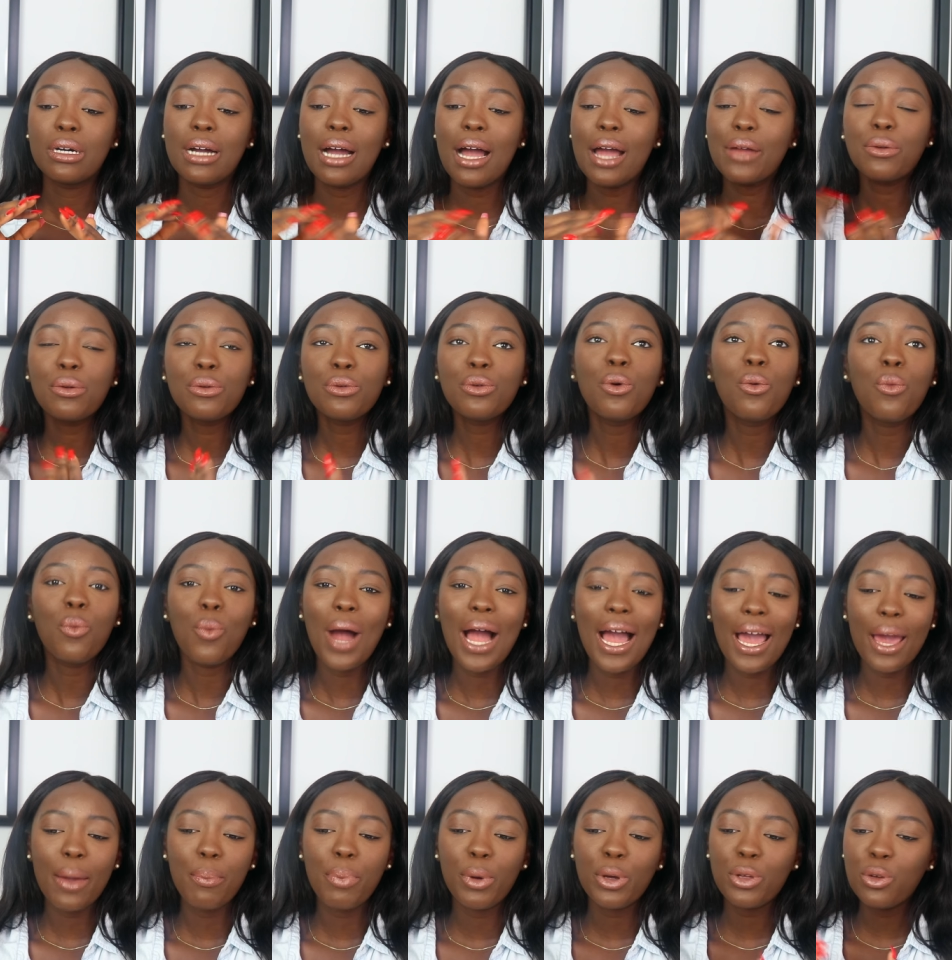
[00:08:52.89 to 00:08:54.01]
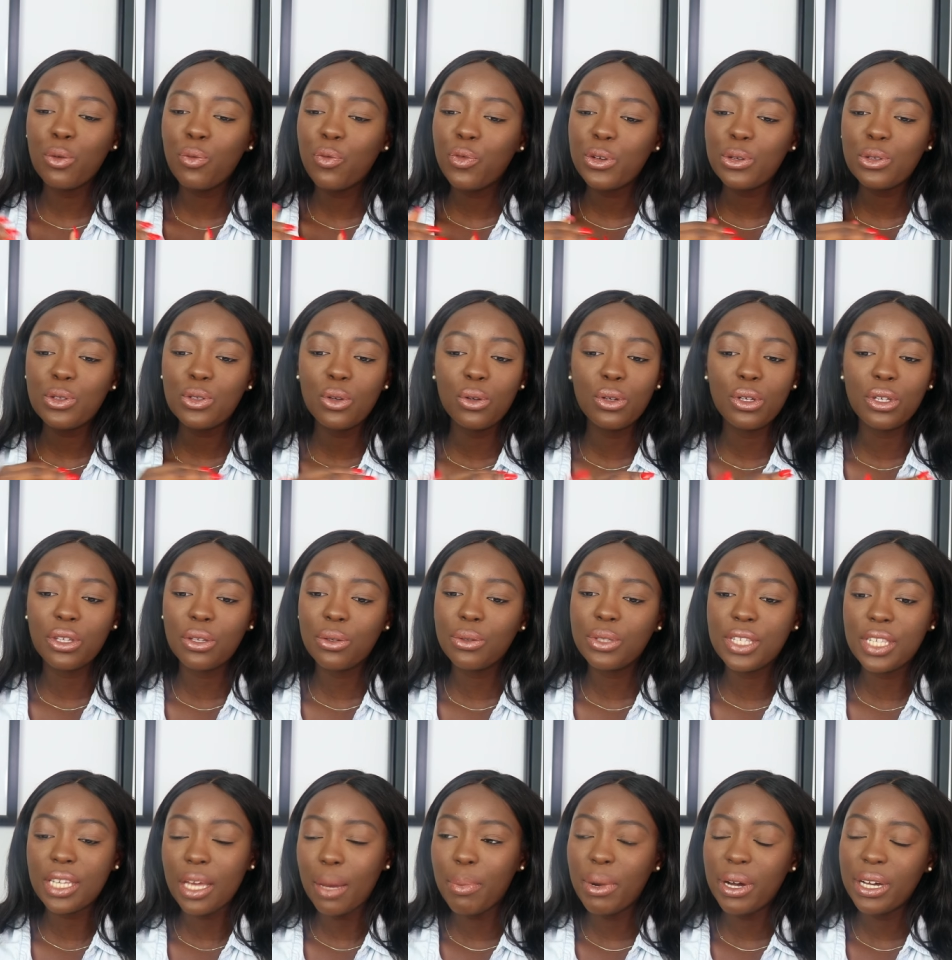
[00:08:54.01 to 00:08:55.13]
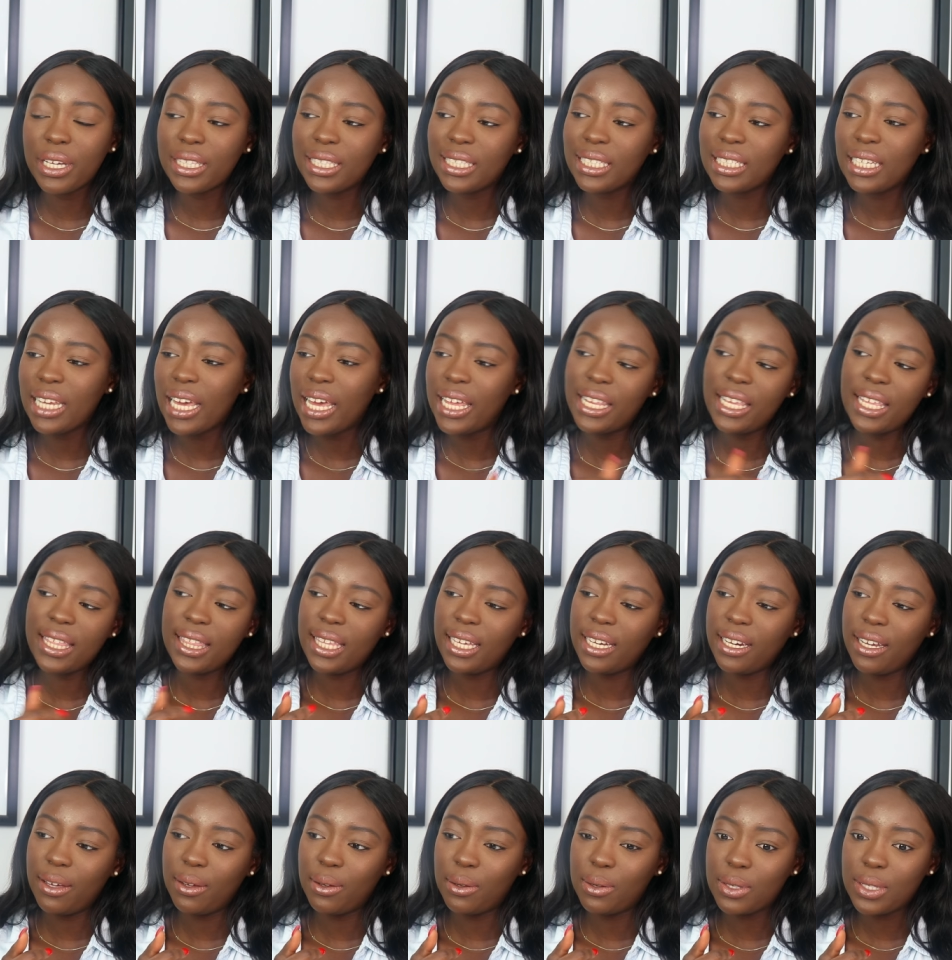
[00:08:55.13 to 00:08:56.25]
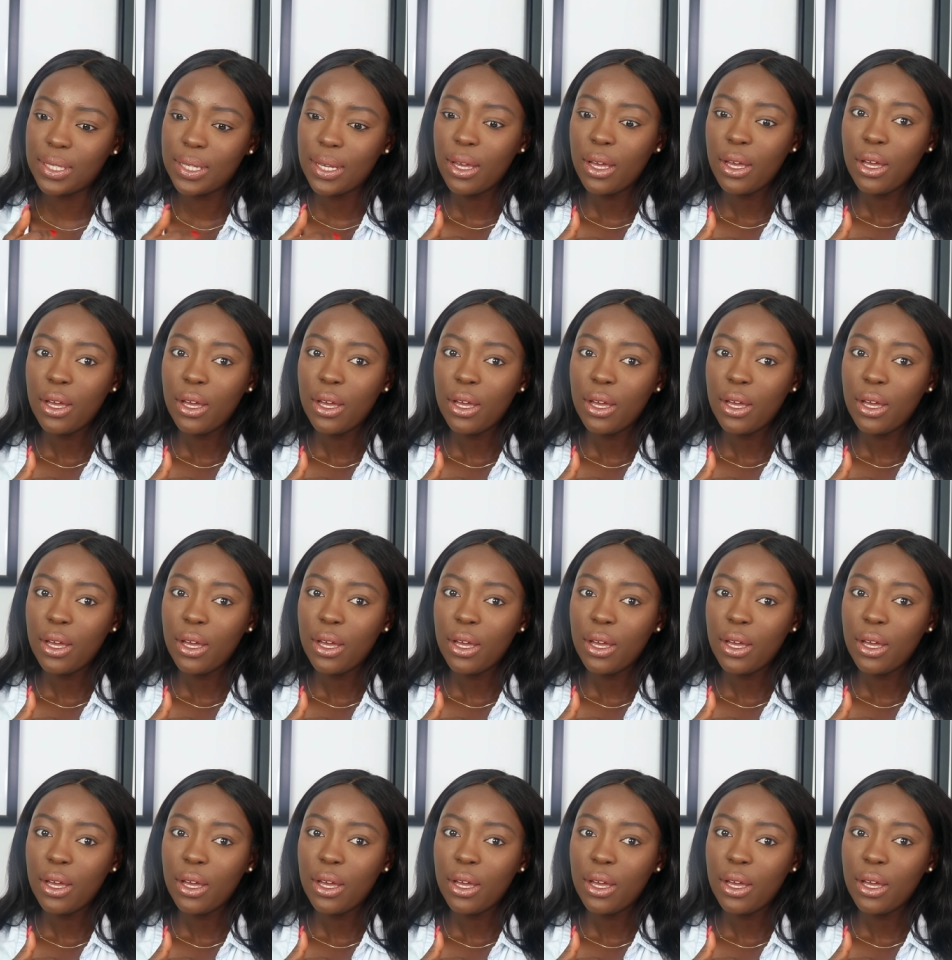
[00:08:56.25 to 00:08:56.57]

I don't know why, but you feel so guilty about eating anything else.